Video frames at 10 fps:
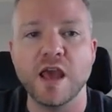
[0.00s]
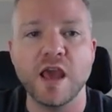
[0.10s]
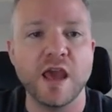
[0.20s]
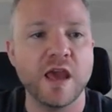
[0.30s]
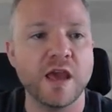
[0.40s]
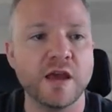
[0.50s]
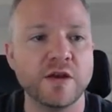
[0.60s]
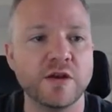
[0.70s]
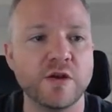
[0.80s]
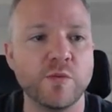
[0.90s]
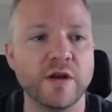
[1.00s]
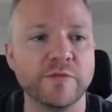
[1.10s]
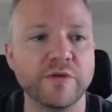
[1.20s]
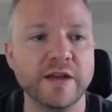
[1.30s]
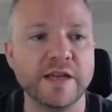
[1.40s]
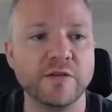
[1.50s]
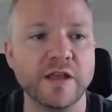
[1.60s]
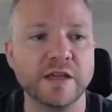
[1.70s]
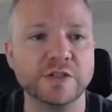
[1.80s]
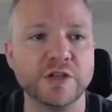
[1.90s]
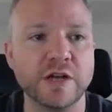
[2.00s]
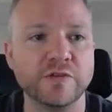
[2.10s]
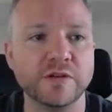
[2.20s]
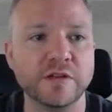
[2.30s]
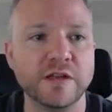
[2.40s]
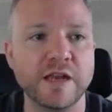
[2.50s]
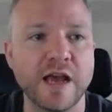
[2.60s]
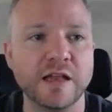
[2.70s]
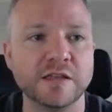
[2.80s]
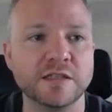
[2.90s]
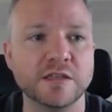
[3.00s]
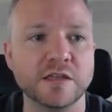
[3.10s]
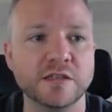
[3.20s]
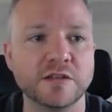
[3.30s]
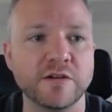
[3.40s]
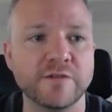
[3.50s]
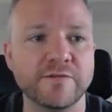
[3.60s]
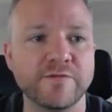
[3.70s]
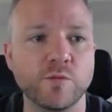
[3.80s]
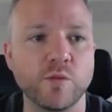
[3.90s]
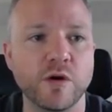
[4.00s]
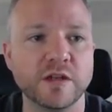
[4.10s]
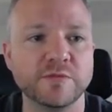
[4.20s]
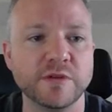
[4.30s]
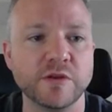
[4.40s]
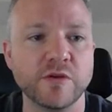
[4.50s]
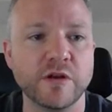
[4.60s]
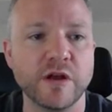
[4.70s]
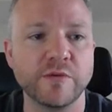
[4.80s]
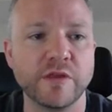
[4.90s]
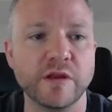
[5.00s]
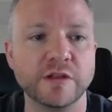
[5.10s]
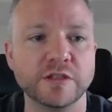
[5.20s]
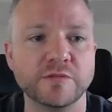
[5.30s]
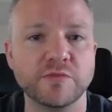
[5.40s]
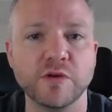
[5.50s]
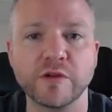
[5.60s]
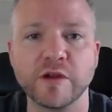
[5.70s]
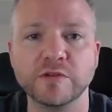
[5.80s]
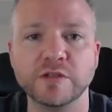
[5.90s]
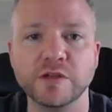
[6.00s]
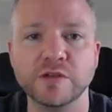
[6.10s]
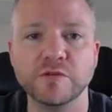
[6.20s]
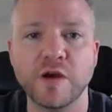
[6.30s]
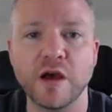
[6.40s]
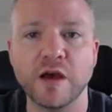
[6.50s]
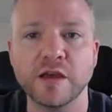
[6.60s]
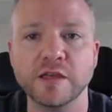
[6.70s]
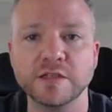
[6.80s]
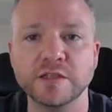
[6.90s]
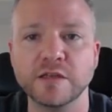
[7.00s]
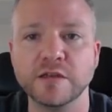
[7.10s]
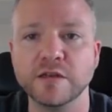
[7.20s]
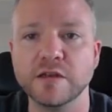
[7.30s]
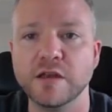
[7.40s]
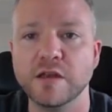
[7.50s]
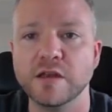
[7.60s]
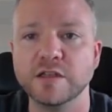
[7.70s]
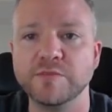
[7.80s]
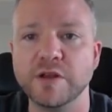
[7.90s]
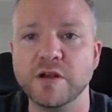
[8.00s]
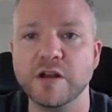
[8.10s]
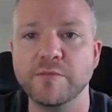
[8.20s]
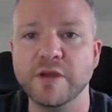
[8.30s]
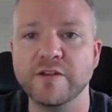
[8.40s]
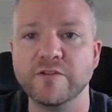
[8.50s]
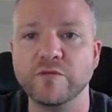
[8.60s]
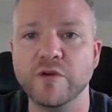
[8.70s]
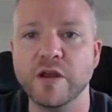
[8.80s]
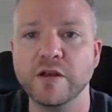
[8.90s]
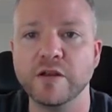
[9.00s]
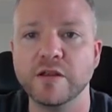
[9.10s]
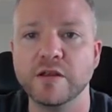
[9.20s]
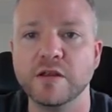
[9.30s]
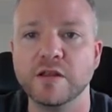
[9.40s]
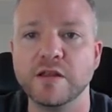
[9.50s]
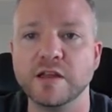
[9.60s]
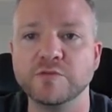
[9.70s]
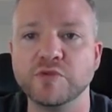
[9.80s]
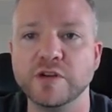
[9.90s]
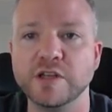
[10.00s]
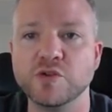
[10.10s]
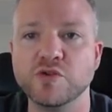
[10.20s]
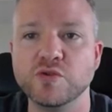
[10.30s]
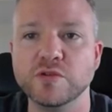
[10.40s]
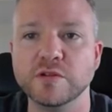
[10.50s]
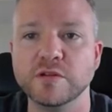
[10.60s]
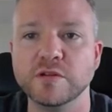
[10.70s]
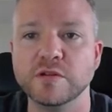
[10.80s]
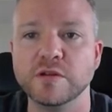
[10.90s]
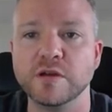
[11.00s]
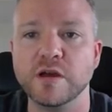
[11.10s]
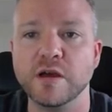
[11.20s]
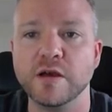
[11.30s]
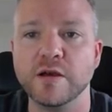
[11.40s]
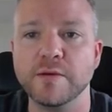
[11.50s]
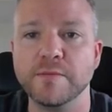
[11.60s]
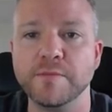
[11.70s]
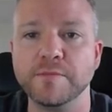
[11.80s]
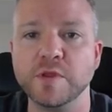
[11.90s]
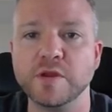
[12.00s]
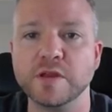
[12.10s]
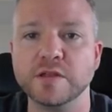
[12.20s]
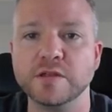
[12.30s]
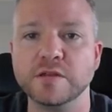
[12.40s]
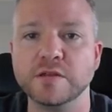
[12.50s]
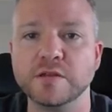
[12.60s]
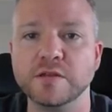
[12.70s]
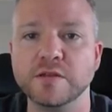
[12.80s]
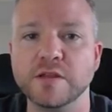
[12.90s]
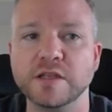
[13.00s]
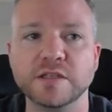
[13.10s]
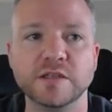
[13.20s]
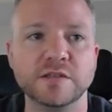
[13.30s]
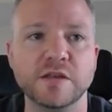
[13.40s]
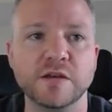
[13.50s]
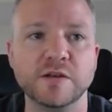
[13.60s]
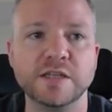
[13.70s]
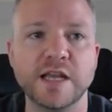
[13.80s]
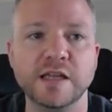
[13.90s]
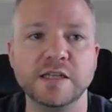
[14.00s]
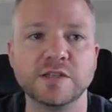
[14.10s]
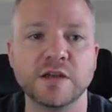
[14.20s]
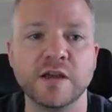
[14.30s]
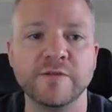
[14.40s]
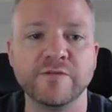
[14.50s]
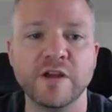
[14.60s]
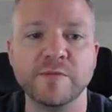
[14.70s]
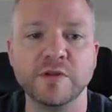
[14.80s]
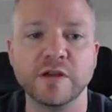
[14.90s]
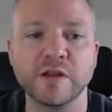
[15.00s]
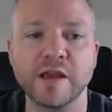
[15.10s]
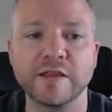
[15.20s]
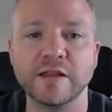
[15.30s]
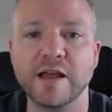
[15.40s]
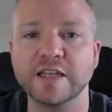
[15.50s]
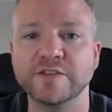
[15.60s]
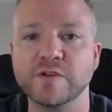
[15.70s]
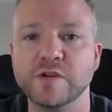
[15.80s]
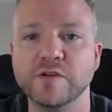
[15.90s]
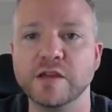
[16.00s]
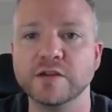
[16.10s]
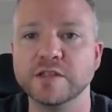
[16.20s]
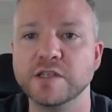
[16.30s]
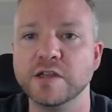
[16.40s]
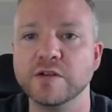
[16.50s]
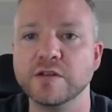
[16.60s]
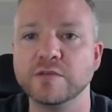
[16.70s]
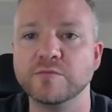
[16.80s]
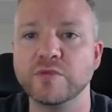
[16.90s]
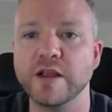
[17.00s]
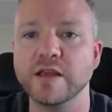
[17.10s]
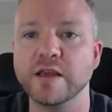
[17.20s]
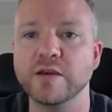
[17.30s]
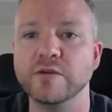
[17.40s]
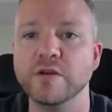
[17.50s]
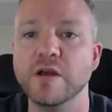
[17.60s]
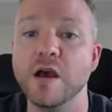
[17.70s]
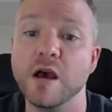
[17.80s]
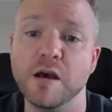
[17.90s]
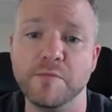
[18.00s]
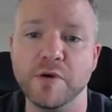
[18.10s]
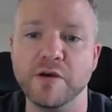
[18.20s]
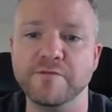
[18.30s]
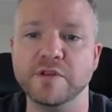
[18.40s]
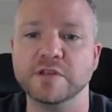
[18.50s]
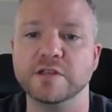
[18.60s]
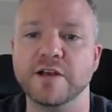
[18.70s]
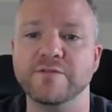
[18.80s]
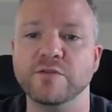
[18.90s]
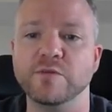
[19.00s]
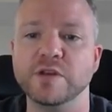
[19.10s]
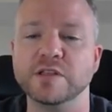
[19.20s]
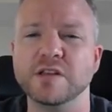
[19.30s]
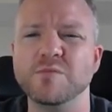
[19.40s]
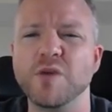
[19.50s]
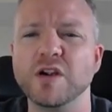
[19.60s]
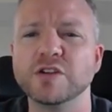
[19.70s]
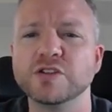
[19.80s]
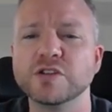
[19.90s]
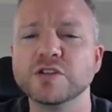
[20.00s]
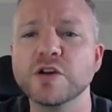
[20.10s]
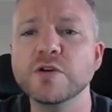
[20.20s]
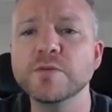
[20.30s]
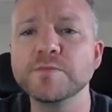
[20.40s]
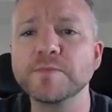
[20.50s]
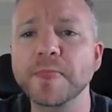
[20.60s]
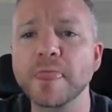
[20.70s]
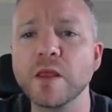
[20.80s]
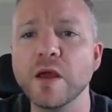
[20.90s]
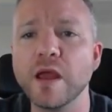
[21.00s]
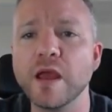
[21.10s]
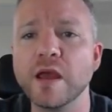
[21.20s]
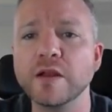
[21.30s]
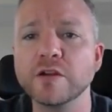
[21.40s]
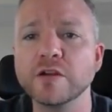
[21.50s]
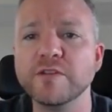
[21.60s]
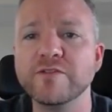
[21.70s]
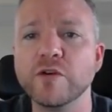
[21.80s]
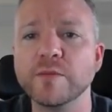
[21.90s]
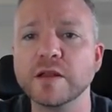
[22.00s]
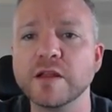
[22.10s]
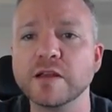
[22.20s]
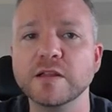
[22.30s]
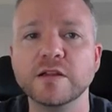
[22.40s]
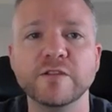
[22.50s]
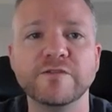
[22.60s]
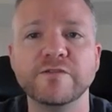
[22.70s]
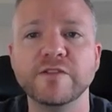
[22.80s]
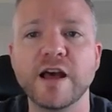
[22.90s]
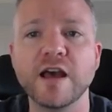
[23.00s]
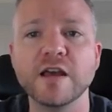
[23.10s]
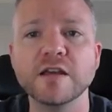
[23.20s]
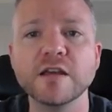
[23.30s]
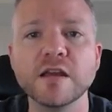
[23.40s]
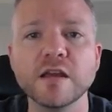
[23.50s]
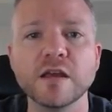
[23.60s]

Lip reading: And I wanted to break down like a general analysis of what's been going on with it. It just broke out to new highs and it's been on a bit of a run. That's pretty cool. This is the daily time frame. You're looking at the last few years here. This breakout above this level was in March or so. And it could be forming like a little flag.